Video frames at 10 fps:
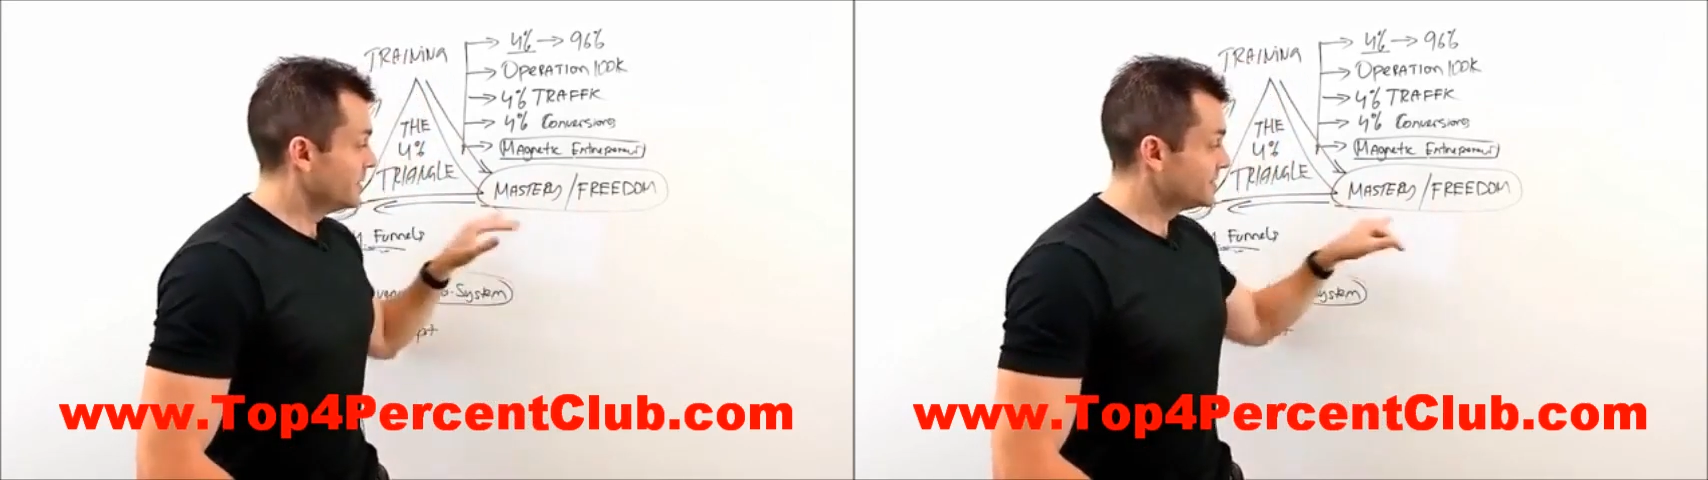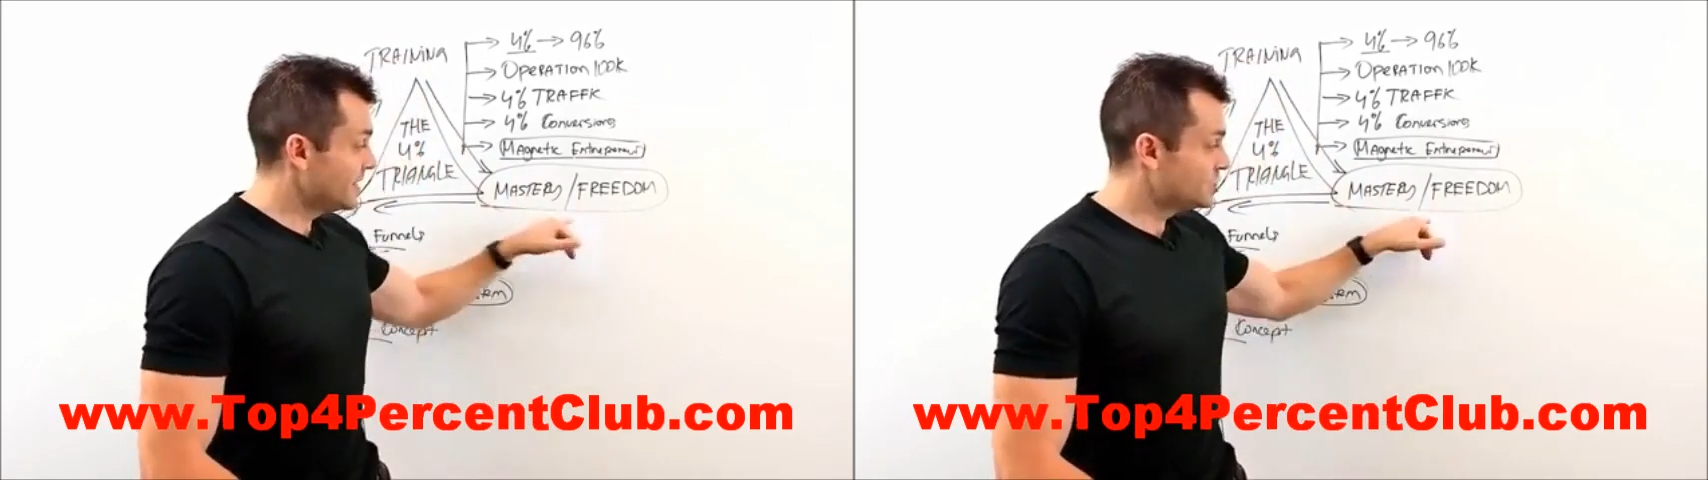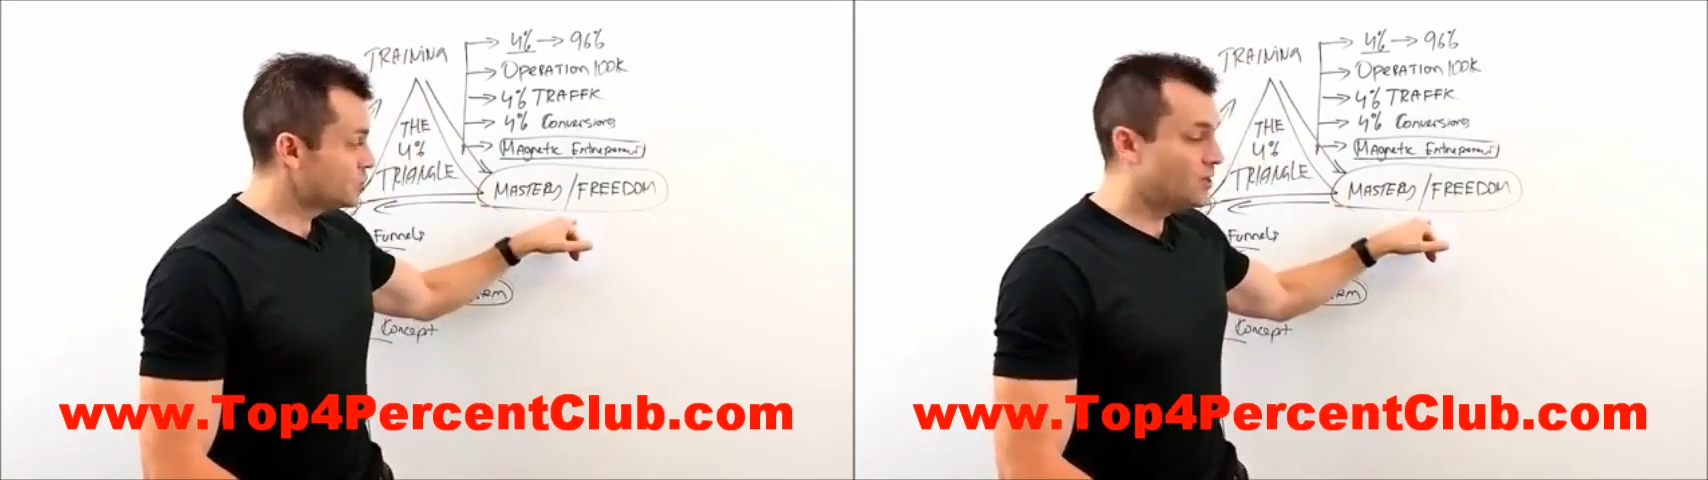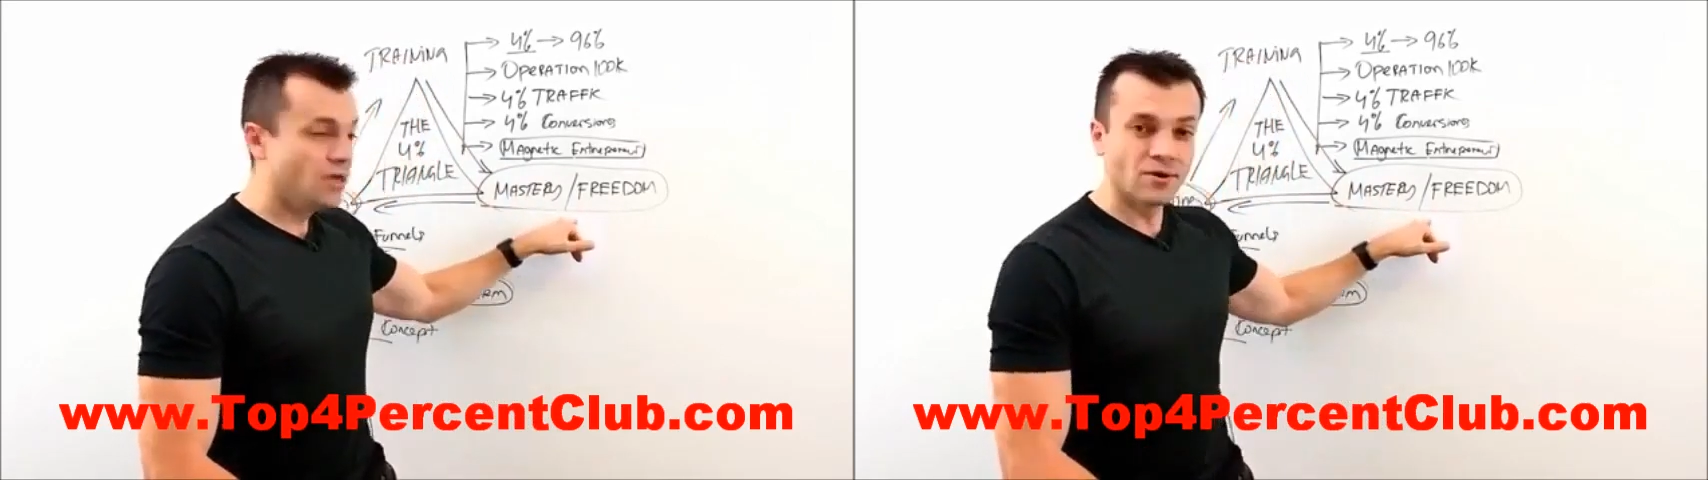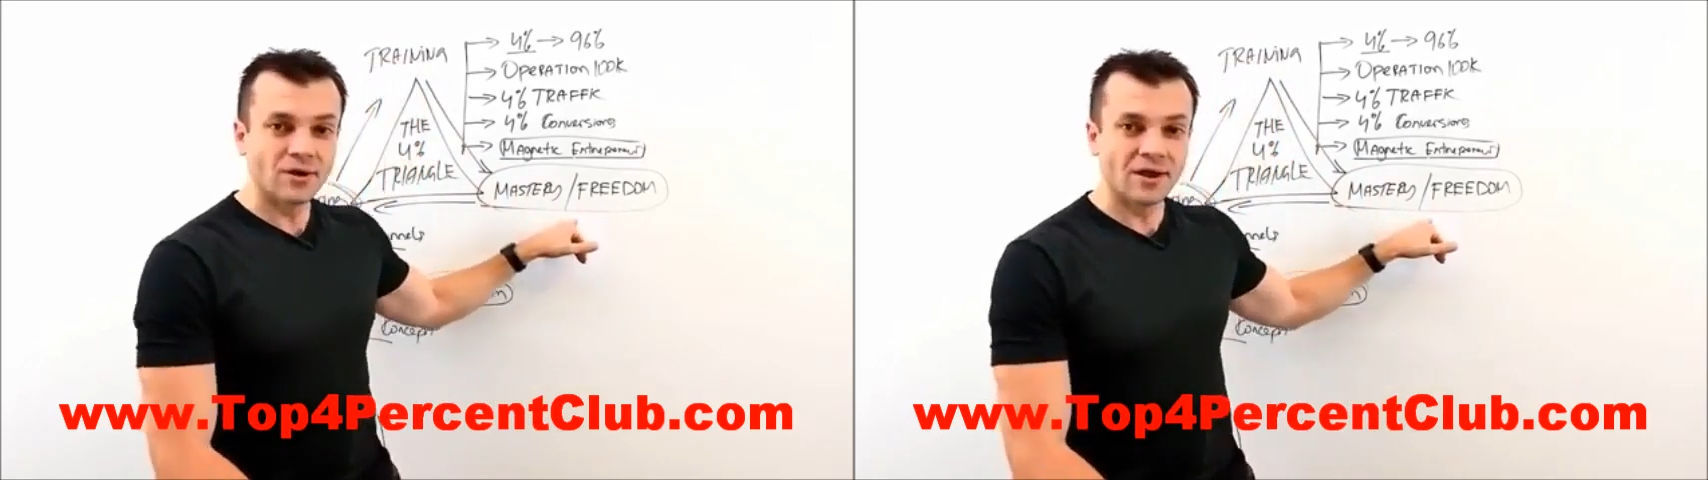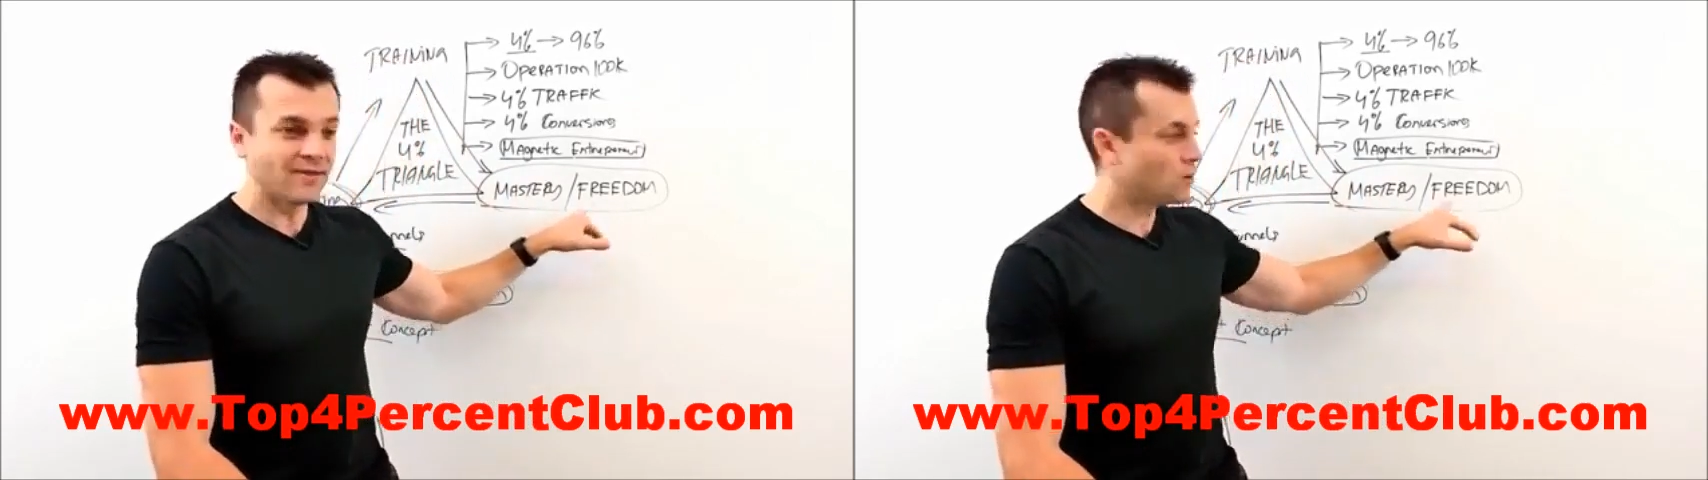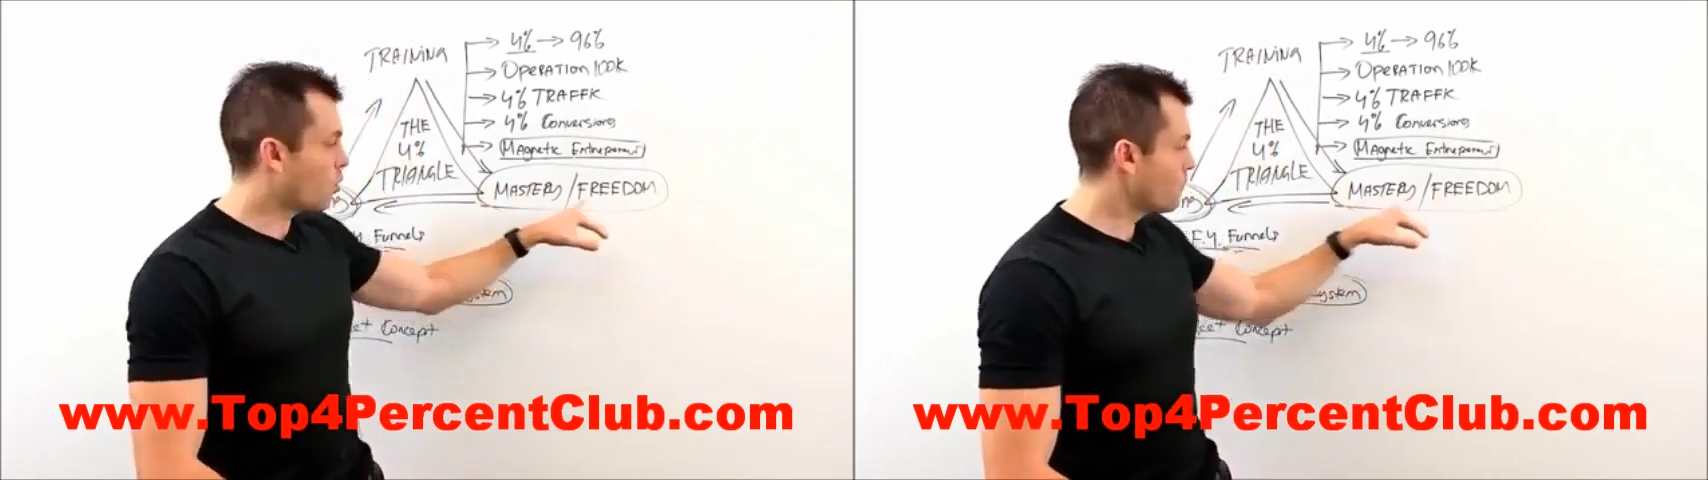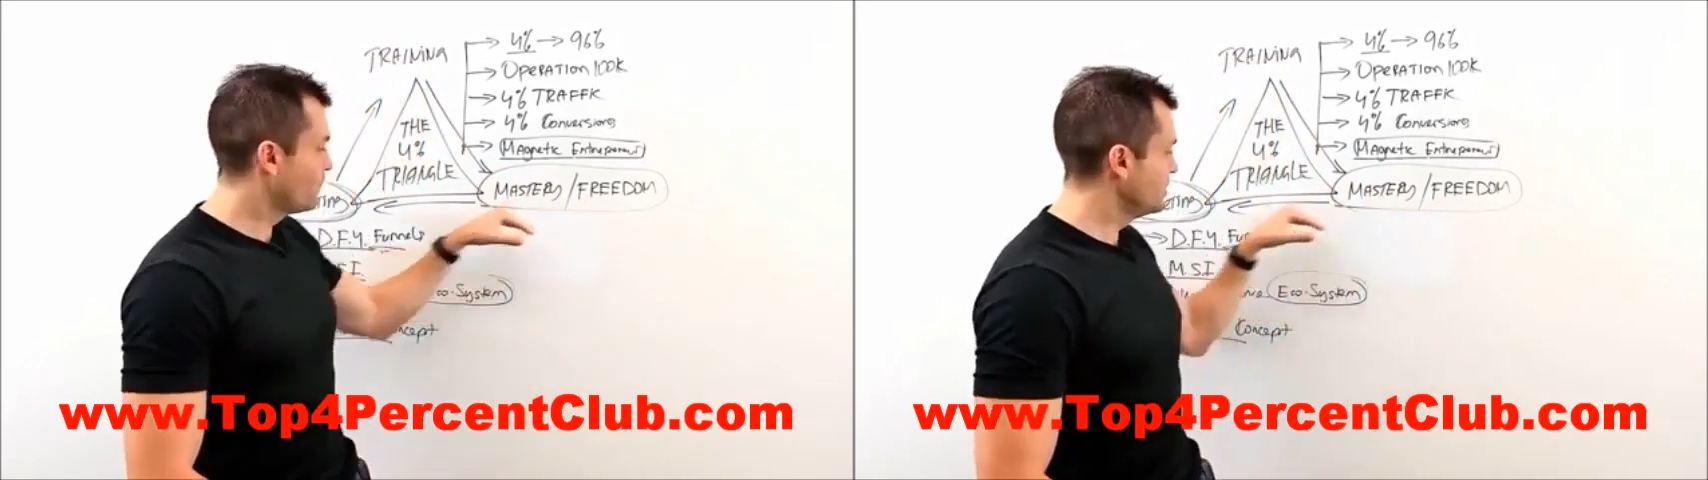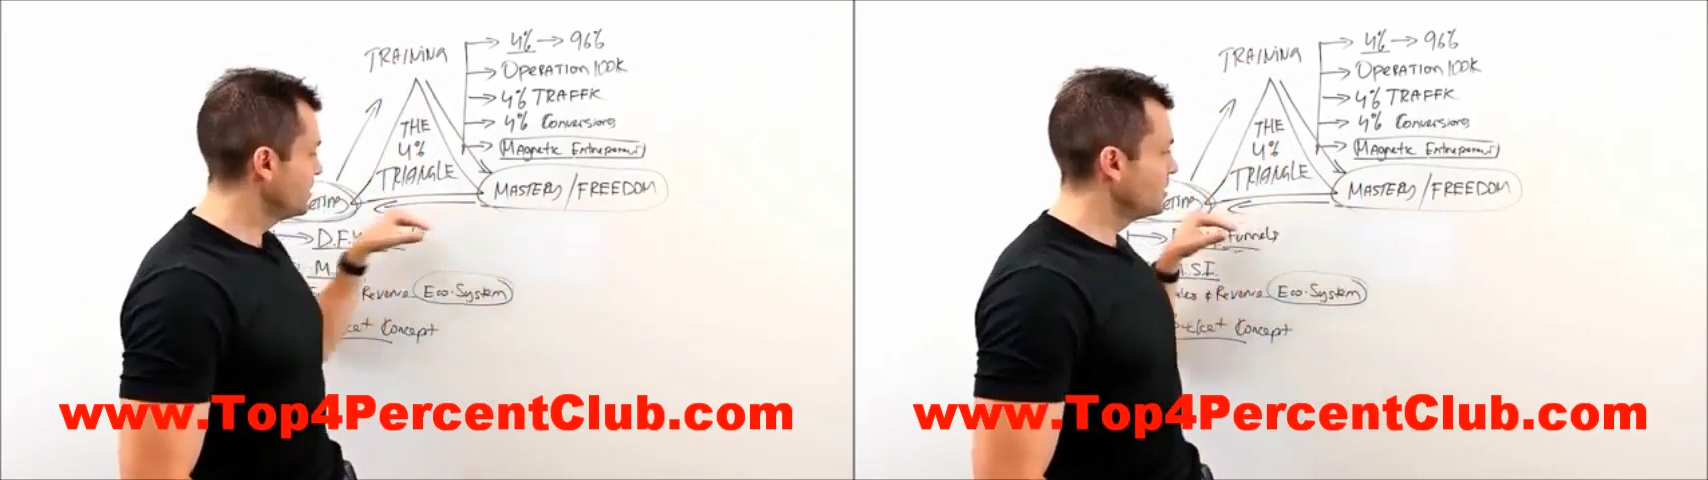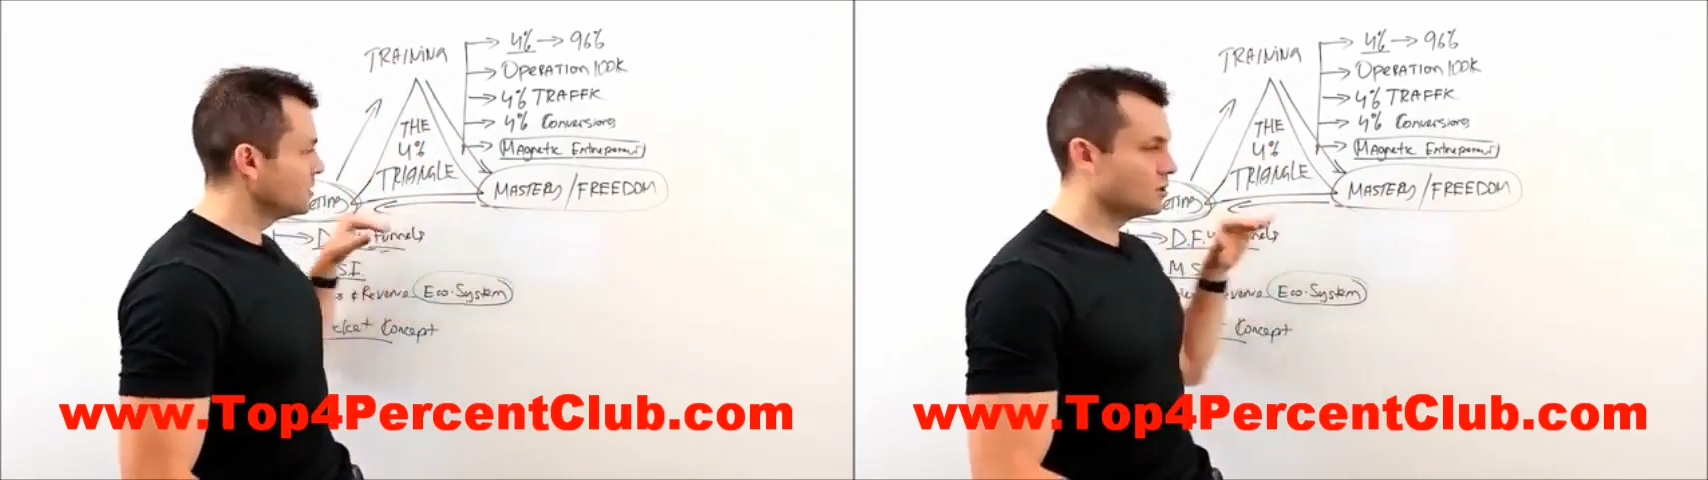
Let's get you here, and then hopefully,